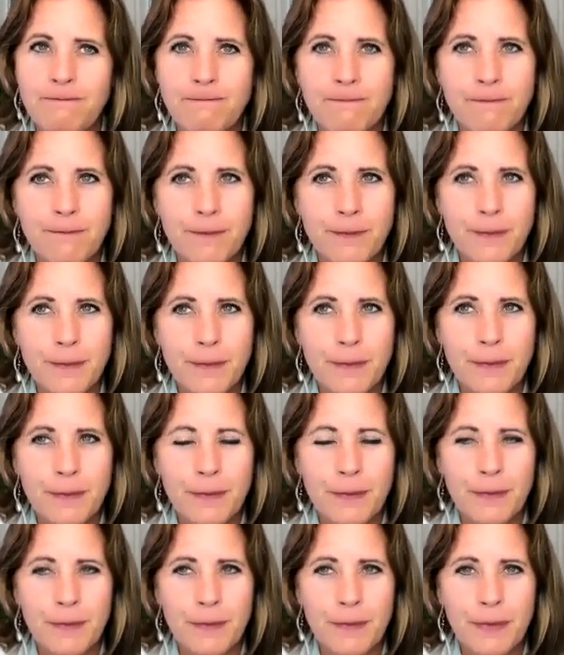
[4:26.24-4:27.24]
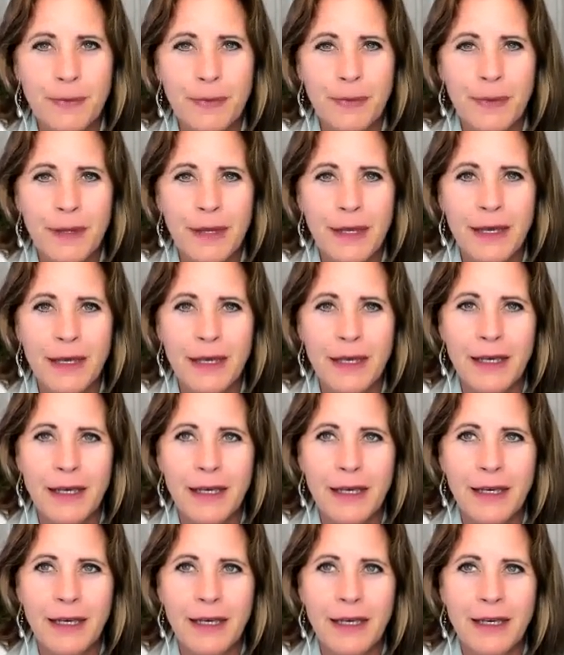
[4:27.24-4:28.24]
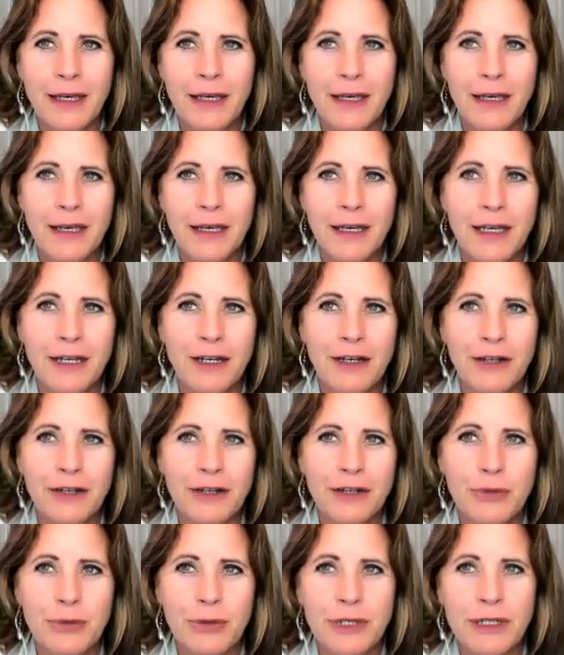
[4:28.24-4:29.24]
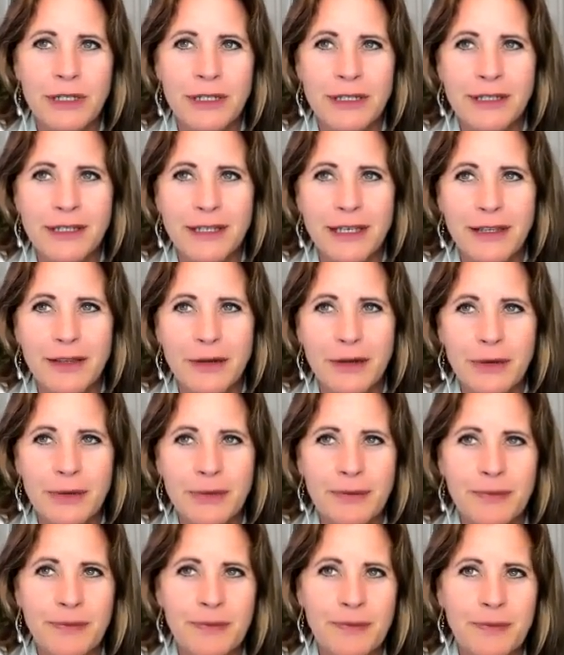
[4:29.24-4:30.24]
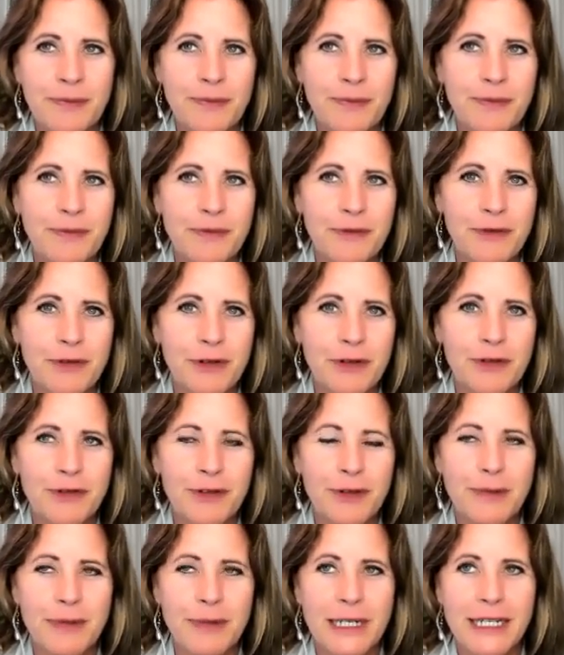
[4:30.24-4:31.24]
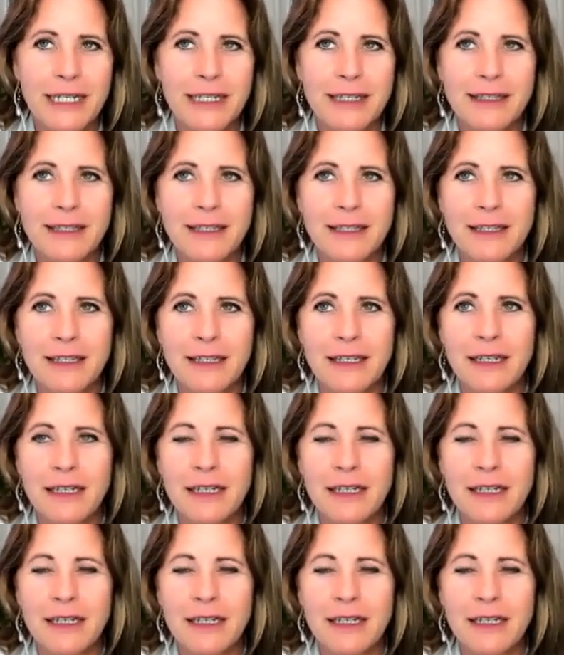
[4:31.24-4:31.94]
And you're just witnessing the for a few minutes